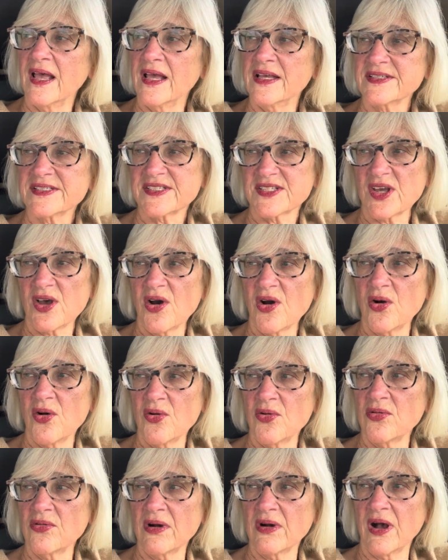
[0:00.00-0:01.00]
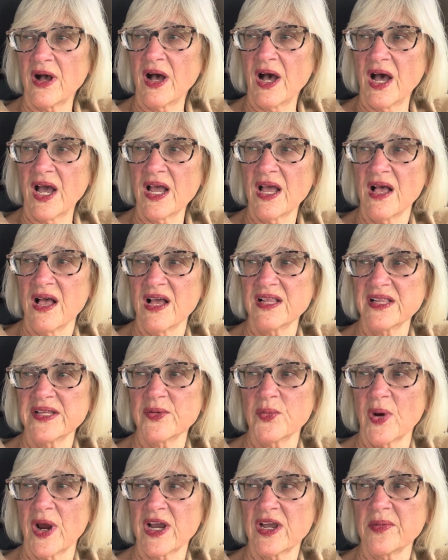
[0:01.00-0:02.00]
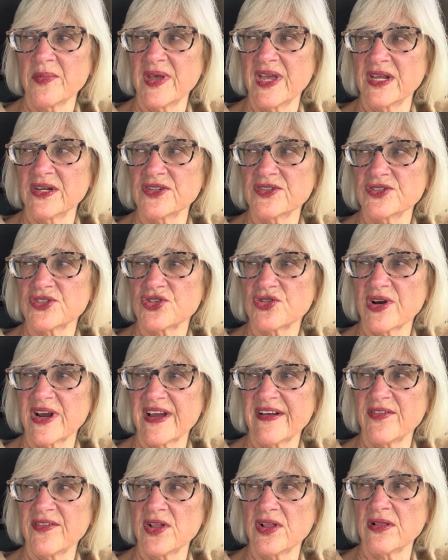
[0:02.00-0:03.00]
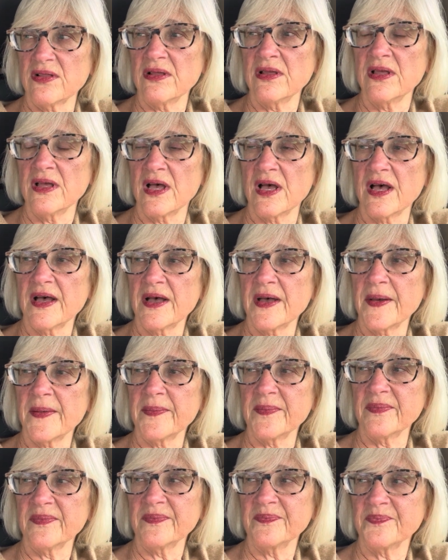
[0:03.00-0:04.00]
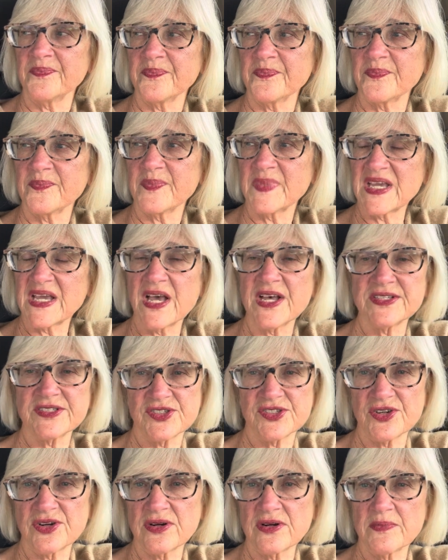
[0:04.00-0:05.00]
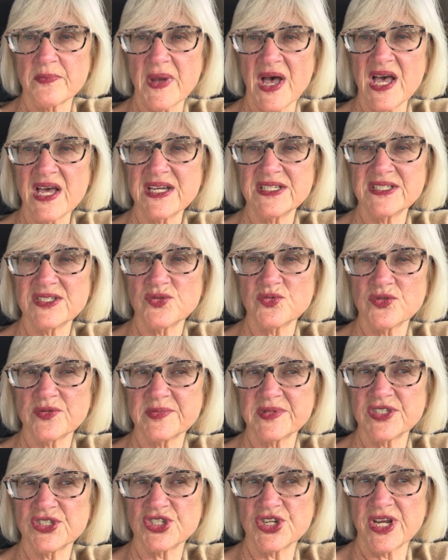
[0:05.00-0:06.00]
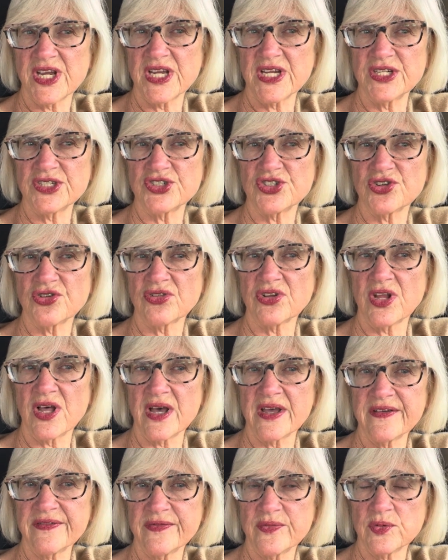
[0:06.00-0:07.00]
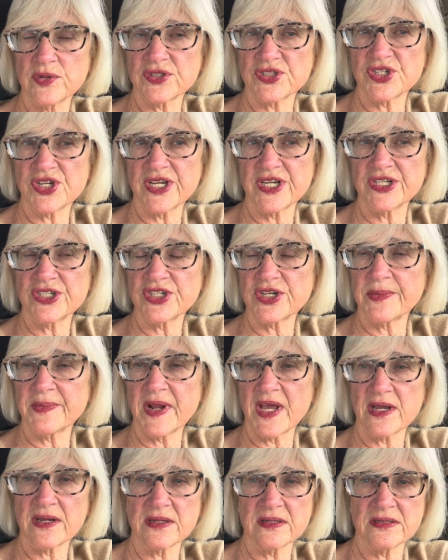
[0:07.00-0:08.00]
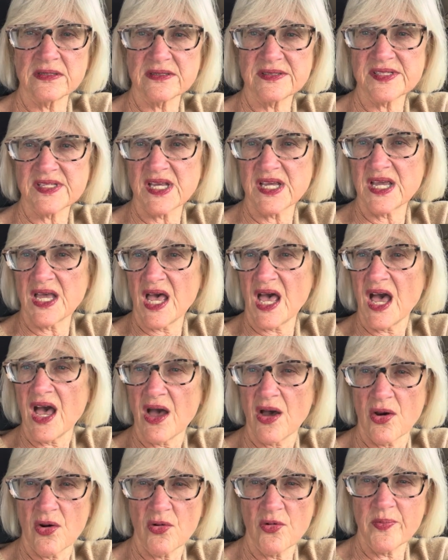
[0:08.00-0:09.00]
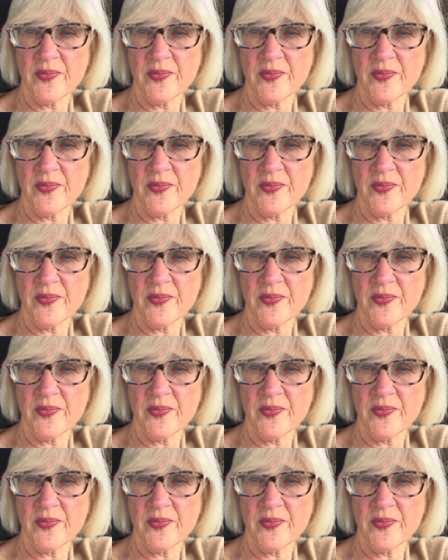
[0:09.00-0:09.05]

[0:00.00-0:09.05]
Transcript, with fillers: So I highly recommend you travel um, because your mind will be changed, your life will change. I'm not going to say how,